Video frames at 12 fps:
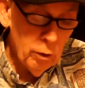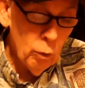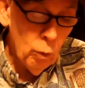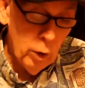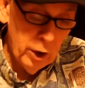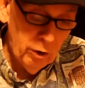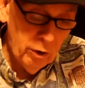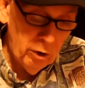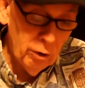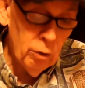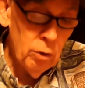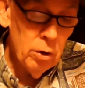1 and
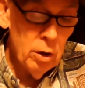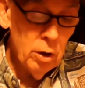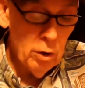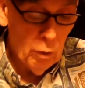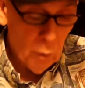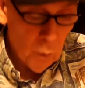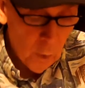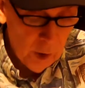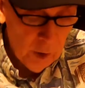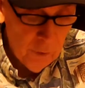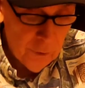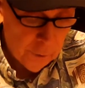2, 1
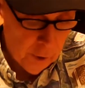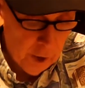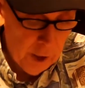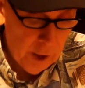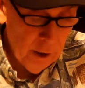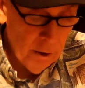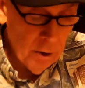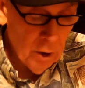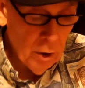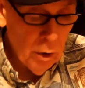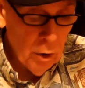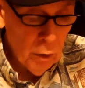and 3,
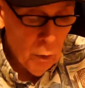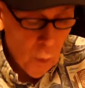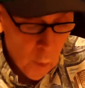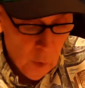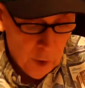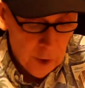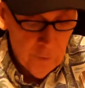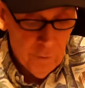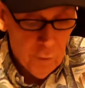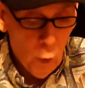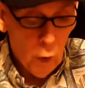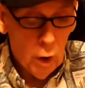1 and
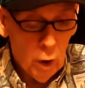4.